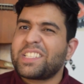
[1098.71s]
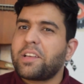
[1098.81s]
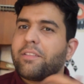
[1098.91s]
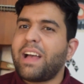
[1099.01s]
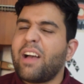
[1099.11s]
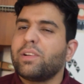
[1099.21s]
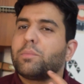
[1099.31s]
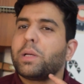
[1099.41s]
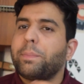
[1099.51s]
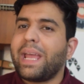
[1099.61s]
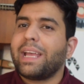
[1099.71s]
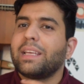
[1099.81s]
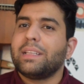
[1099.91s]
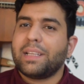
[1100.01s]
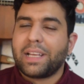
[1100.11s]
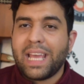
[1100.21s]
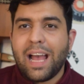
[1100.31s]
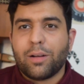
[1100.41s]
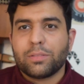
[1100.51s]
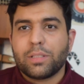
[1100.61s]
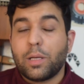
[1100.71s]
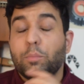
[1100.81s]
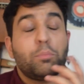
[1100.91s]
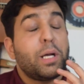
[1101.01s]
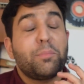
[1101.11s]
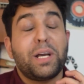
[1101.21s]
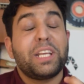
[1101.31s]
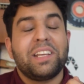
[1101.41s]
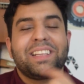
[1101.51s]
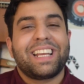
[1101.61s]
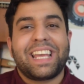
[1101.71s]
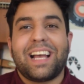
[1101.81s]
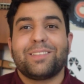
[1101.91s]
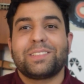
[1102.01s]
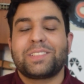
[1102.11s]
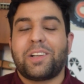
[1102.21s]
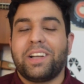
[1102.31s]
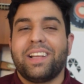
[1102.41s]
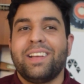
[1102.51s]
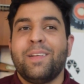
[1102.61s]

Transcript: instead of having my bank in the account, my money in the account,